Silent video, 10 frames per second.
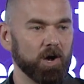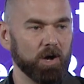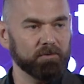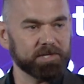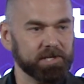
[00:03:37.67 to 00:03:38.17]

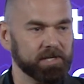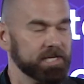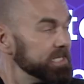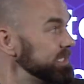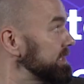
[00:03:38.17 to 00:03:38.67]
obviously you're going
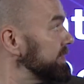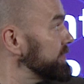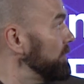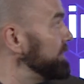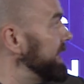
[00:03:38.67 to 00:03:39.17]
to see this at the
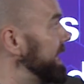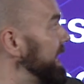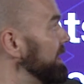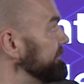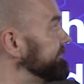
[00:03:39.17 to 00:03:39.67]
top there,
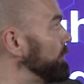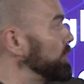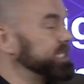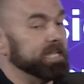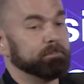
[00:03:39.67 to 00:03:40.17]

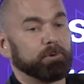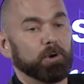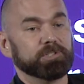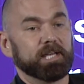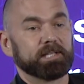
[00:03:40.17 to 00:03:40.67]
14
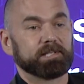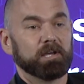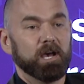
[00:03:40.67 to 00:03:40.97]
projects.